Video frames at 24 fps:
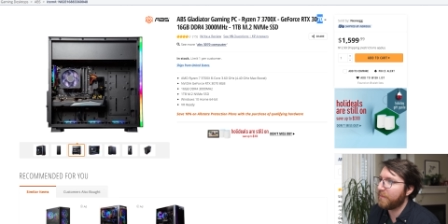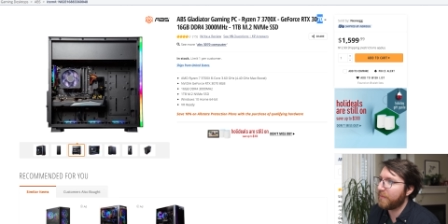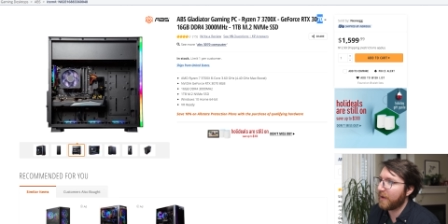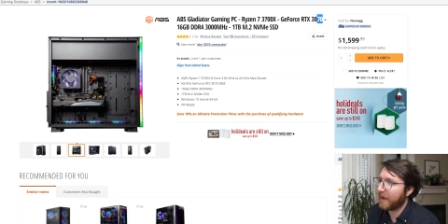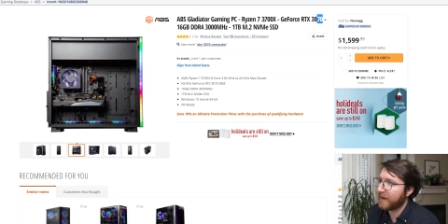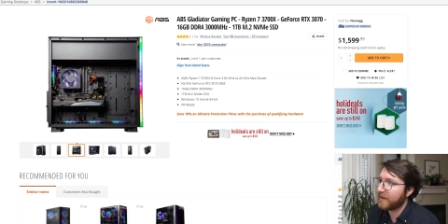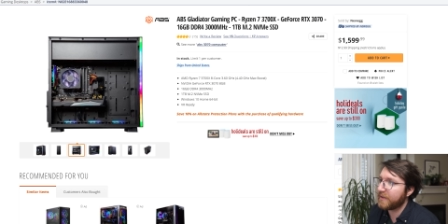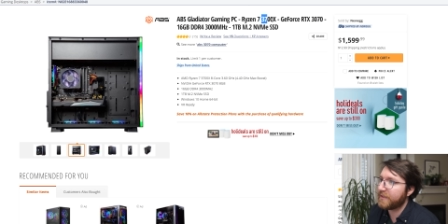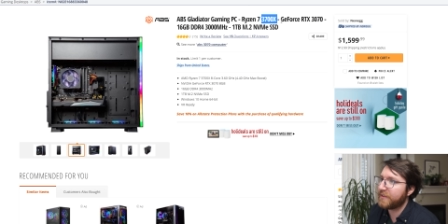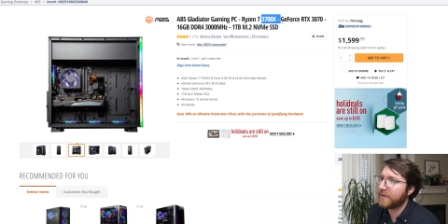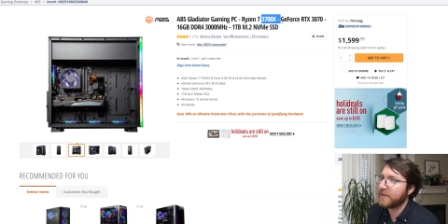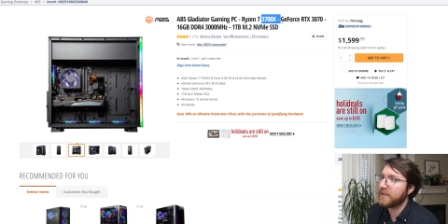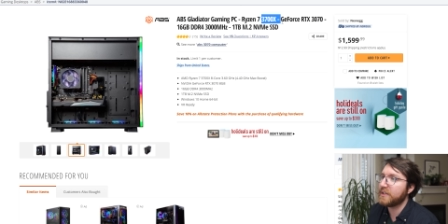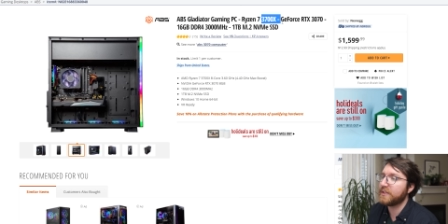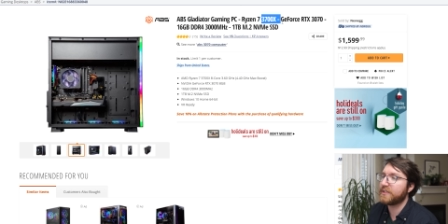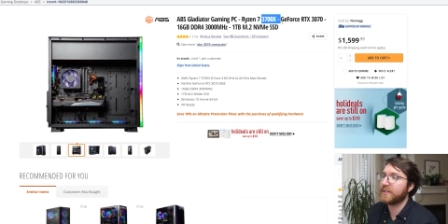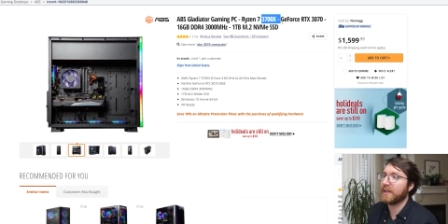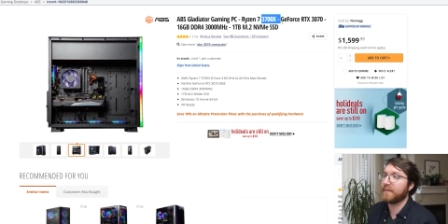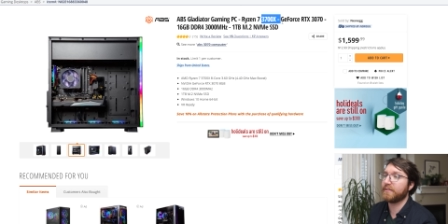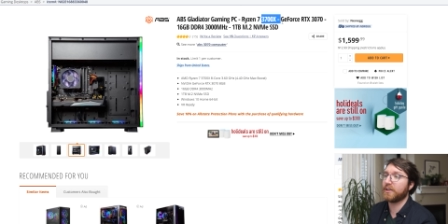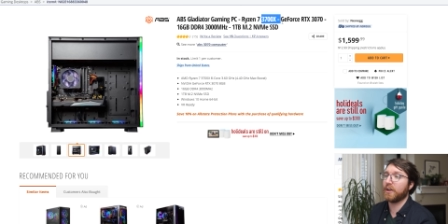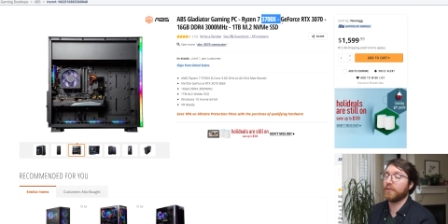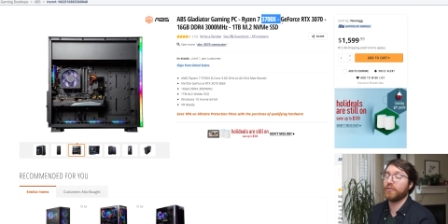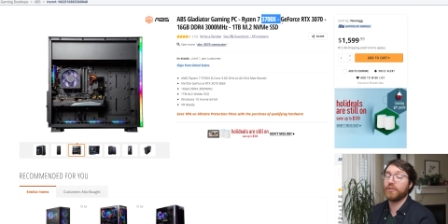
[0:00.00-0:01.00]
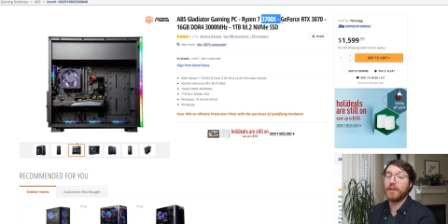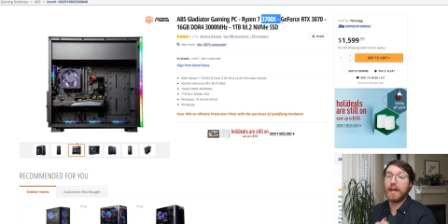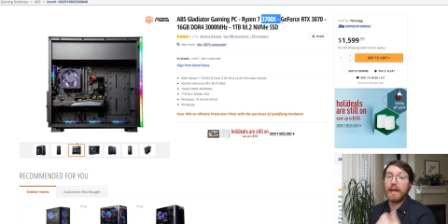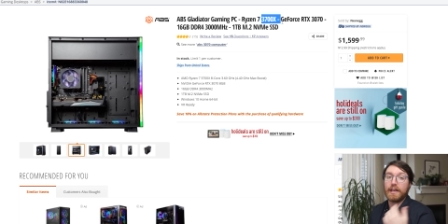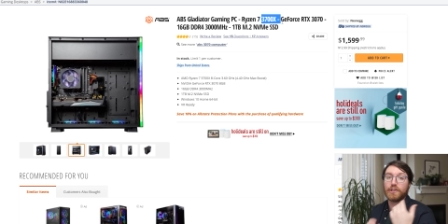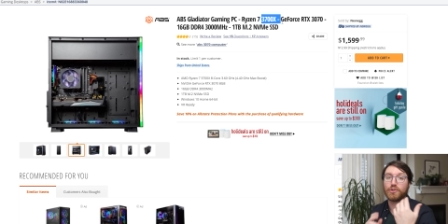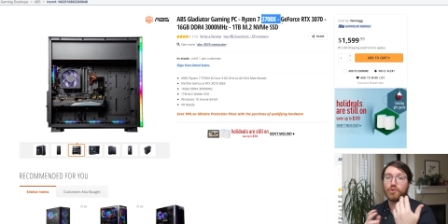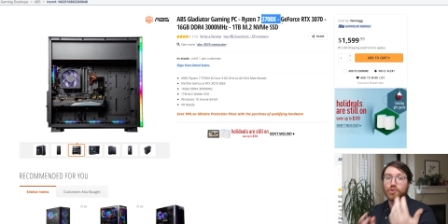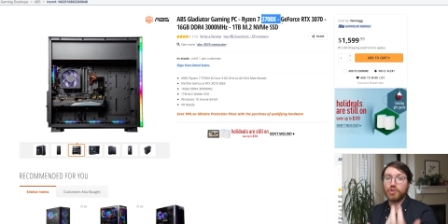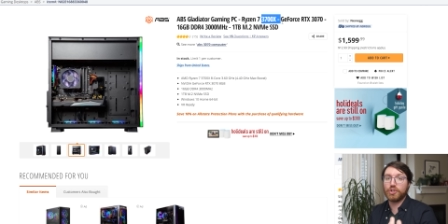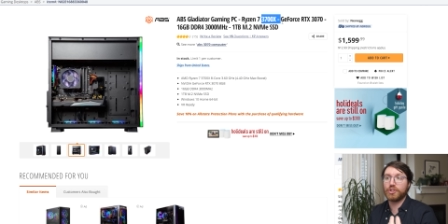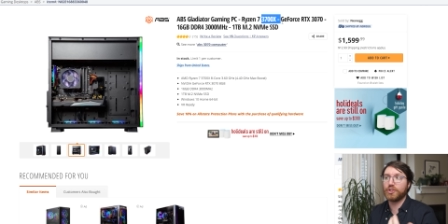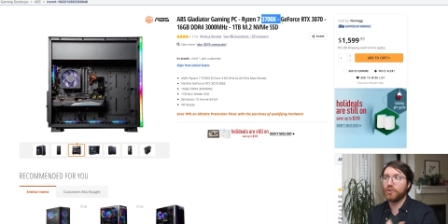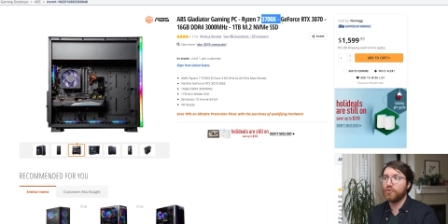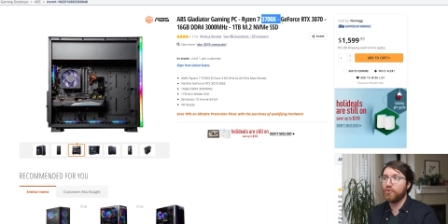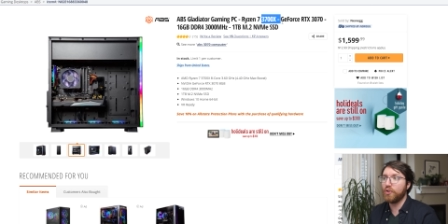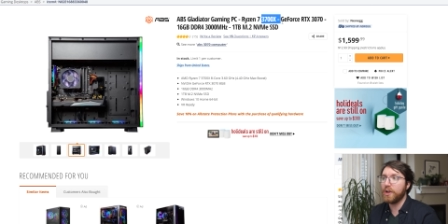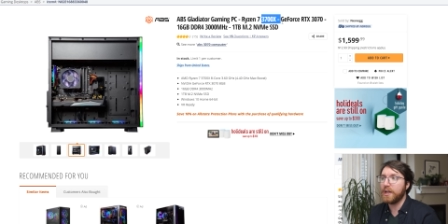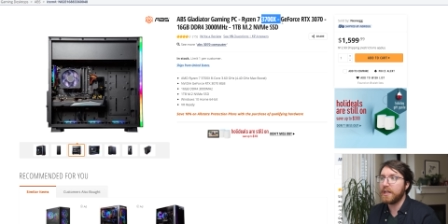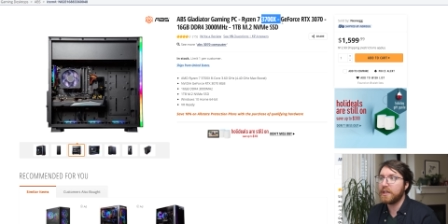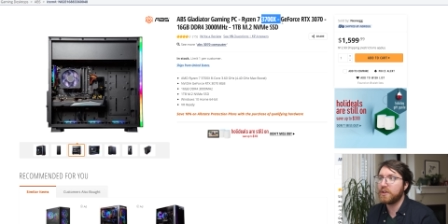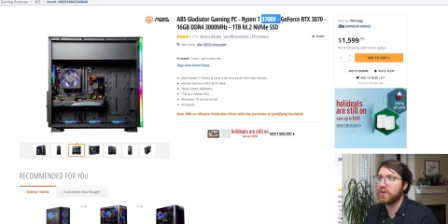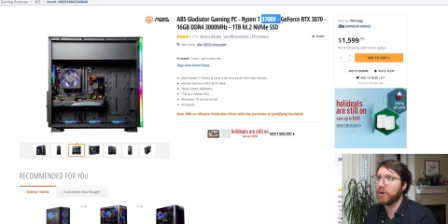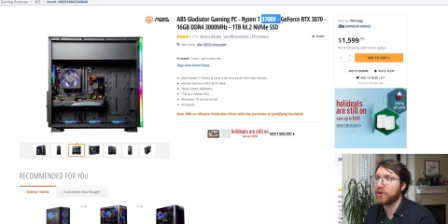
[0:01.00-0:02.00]
and a 3700X, which is a
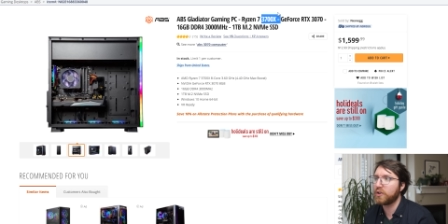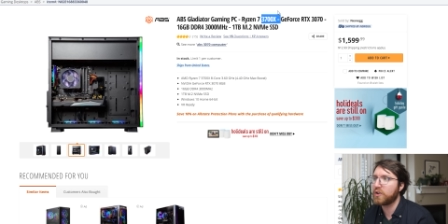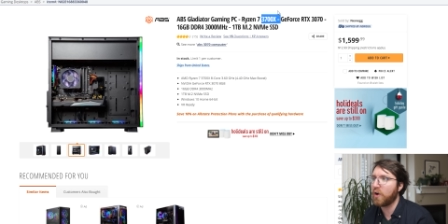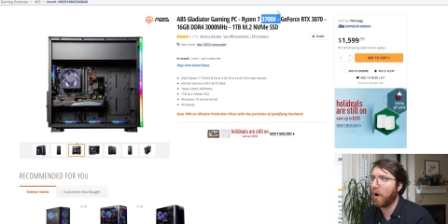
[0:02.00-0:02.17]
really good